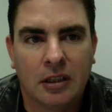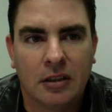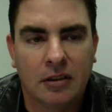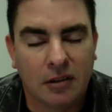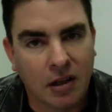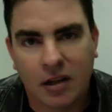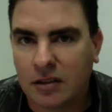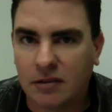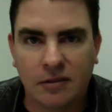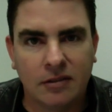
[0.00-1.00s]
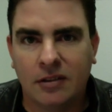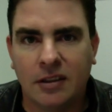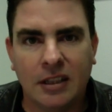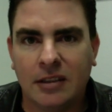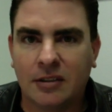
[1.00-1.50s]
There's a lot of
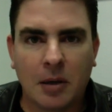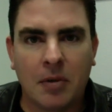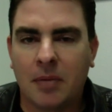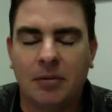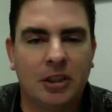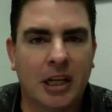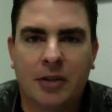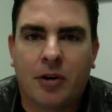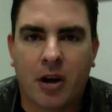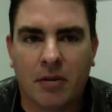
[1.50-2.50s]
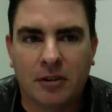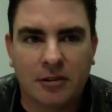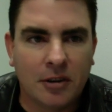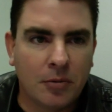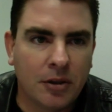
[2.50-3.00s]
things coming up in January,
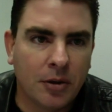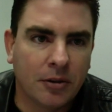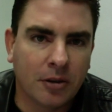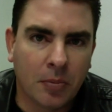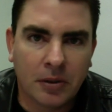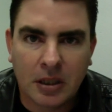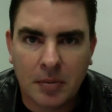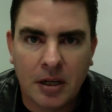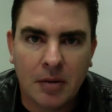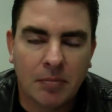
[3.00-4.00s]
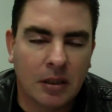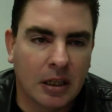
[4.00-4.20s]
obviously, with the US Open coming up.